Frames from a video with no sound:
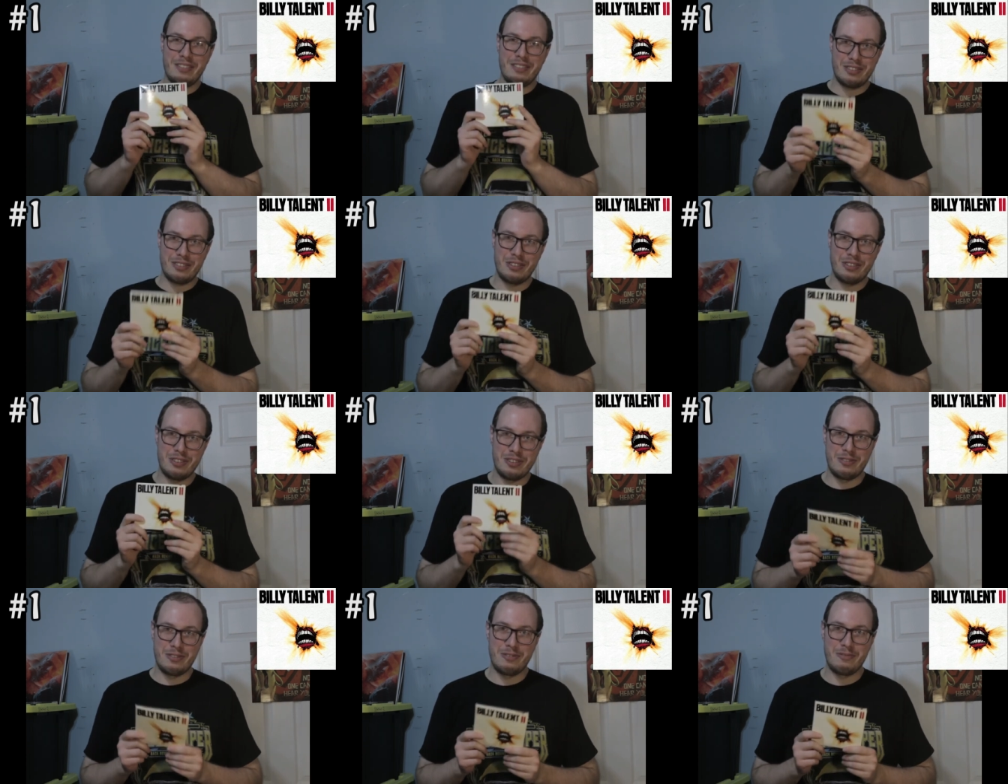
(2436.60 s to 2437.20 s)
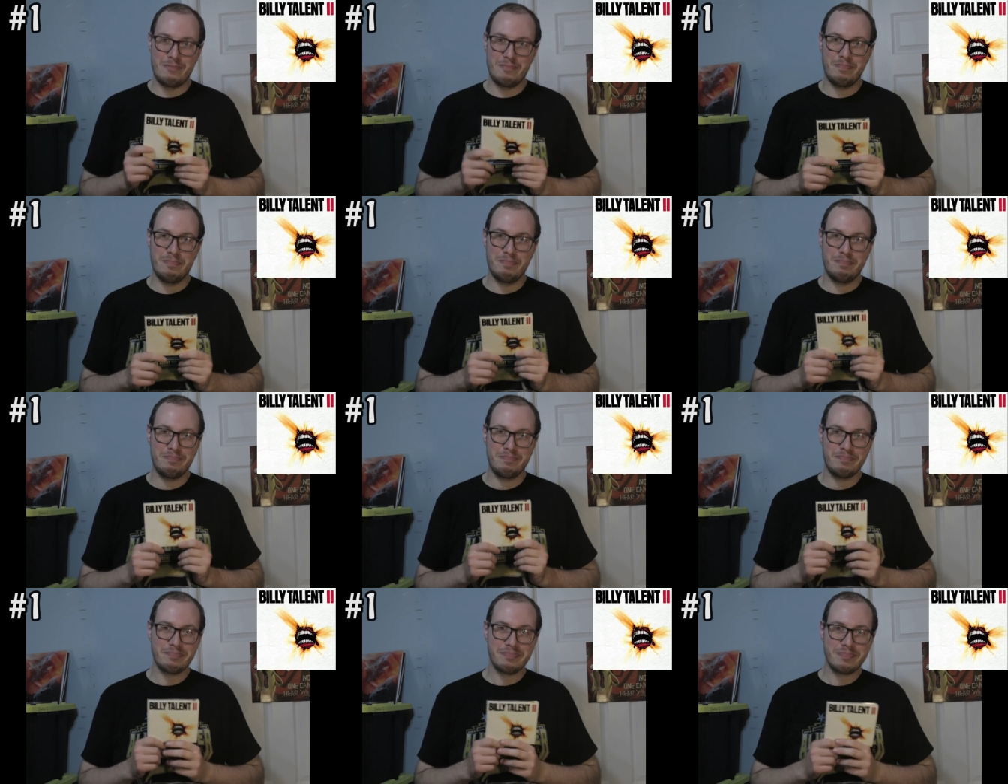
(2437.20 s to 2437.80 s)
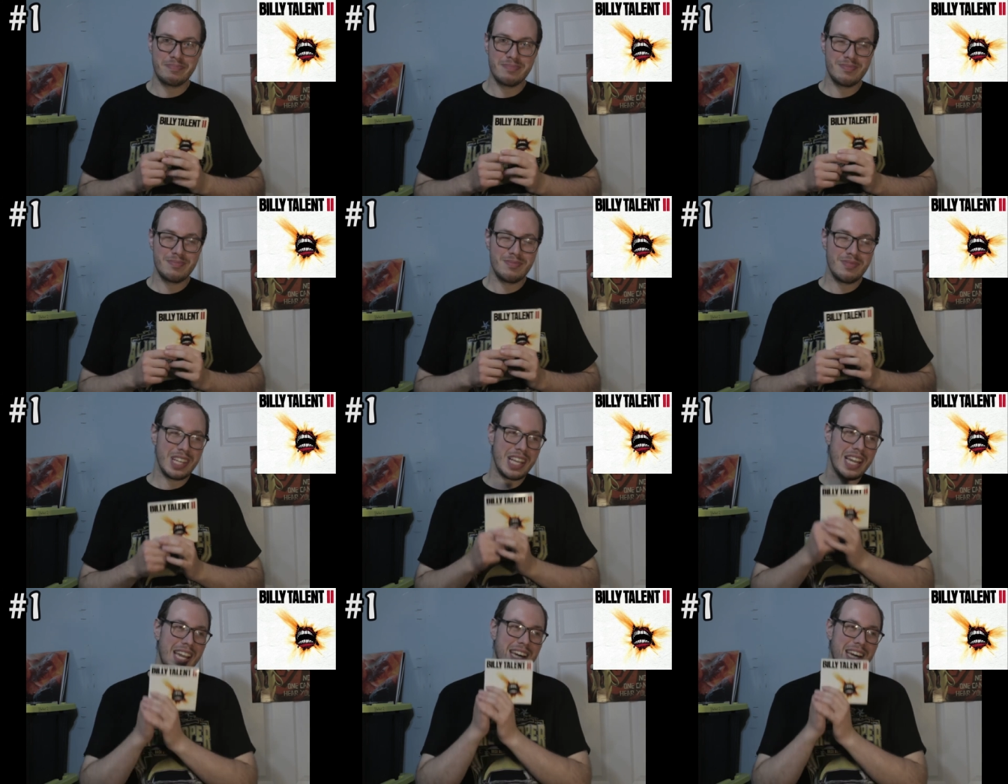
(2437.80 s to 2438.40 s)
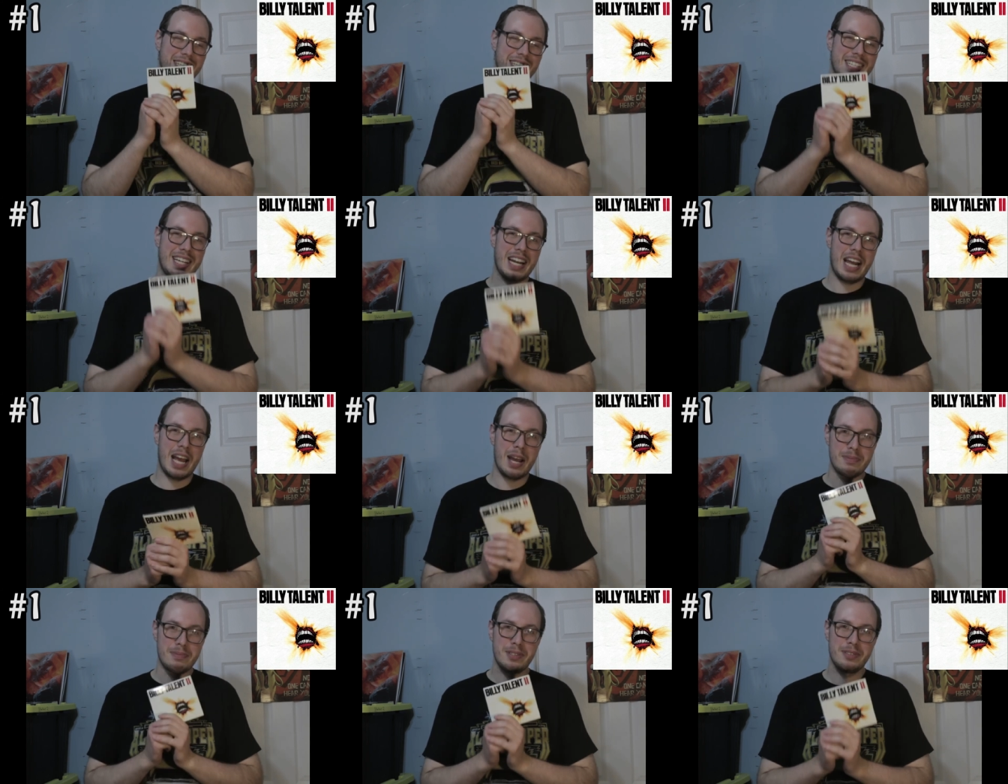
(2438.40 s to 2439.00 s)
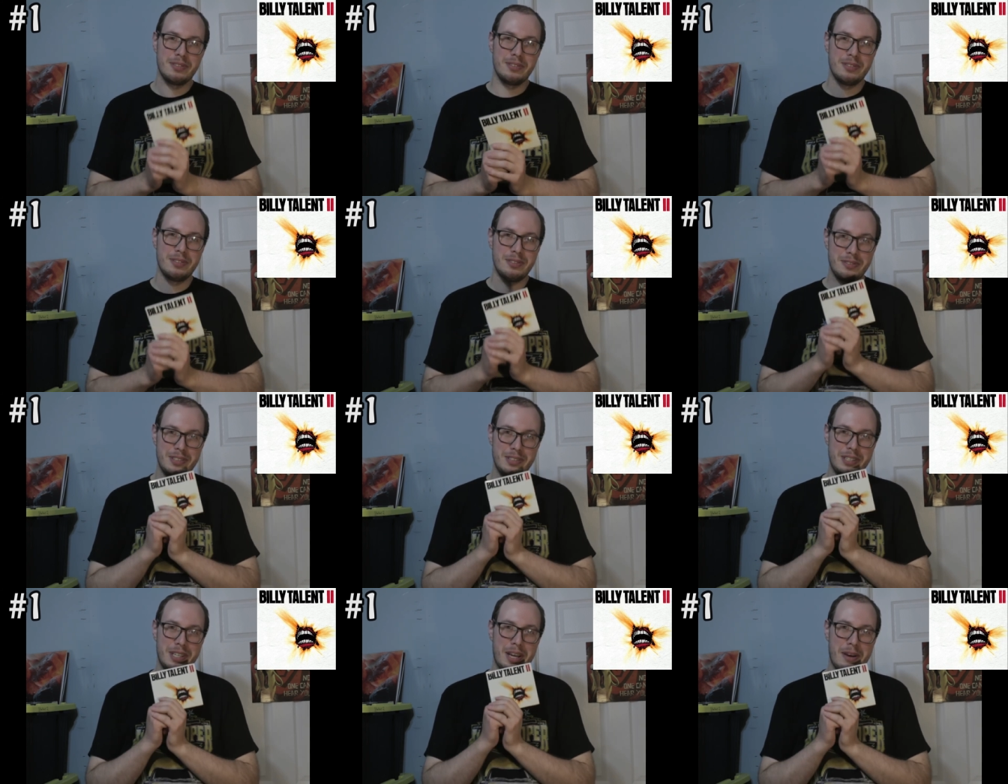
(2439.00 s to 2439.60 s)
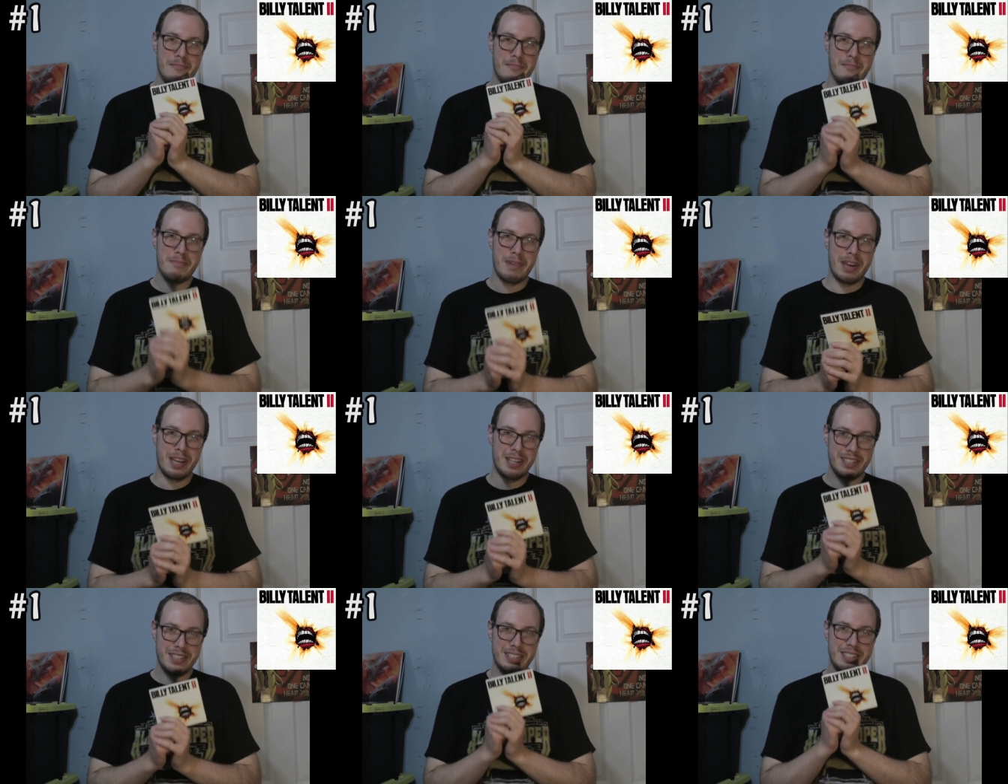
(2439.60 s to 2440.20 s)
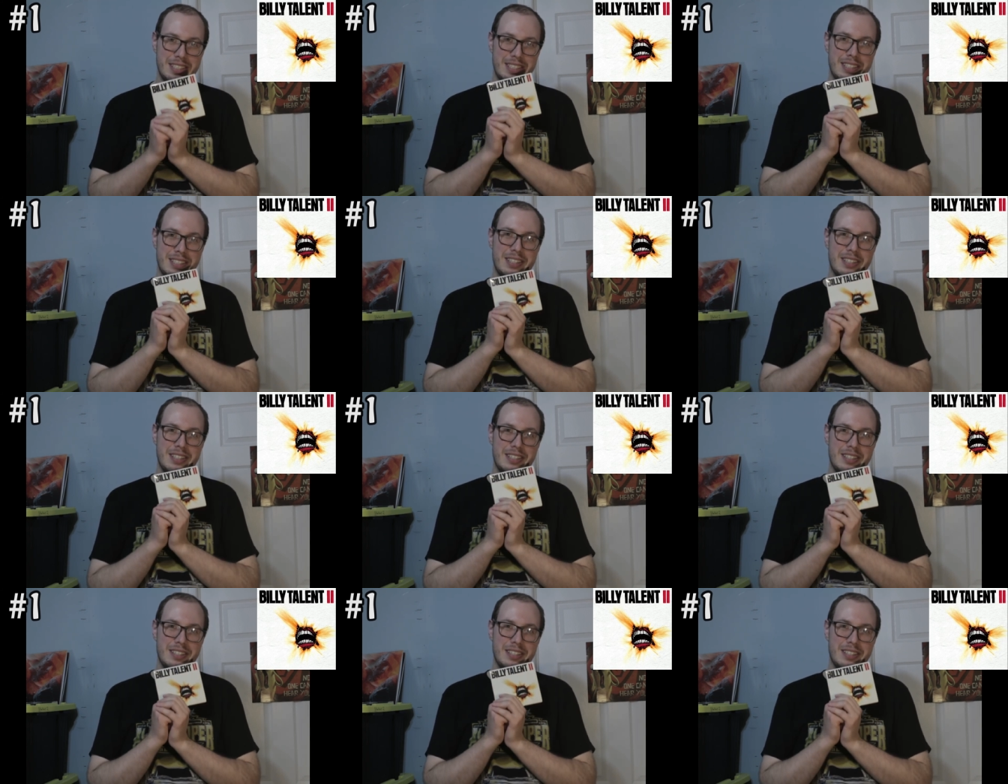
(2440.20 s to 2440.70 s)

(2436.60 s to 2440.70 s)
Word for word: 2 is an absolutely amazing,